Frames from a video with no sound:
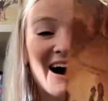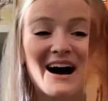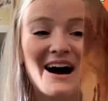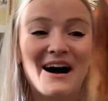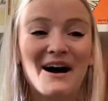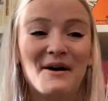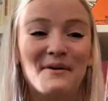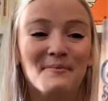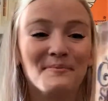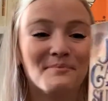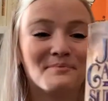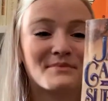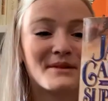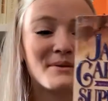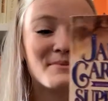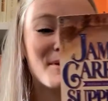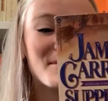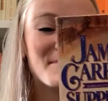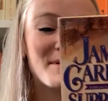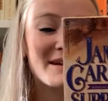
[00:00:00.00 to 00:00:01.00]

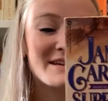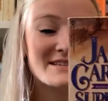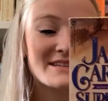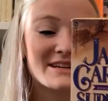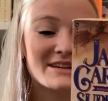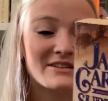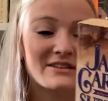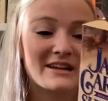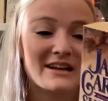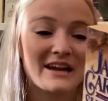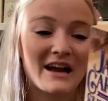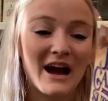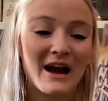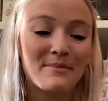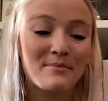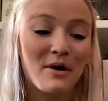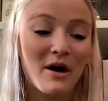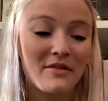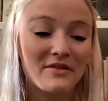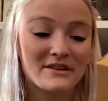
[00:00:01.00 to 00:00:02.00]
But basically I
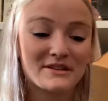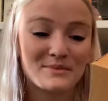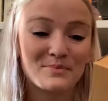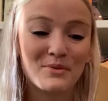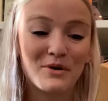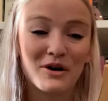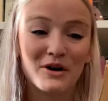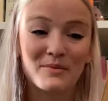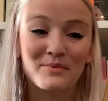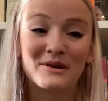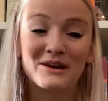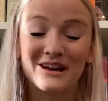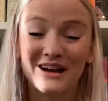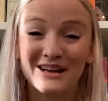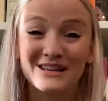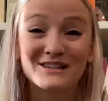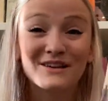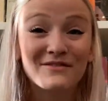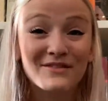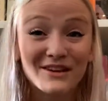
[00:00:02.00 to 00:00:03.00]
bought this book
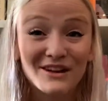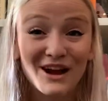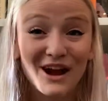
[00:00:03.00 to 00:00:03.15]
because of the